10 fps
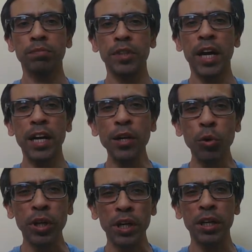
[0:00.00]

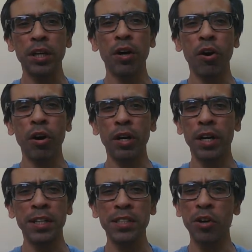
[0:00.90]
diluted, or
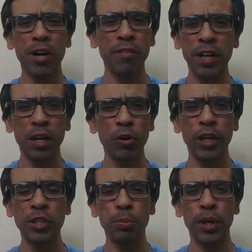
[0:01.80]
it's not a very good
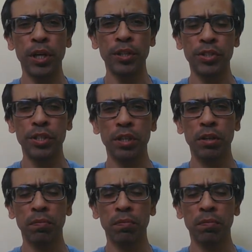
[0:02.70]
experience.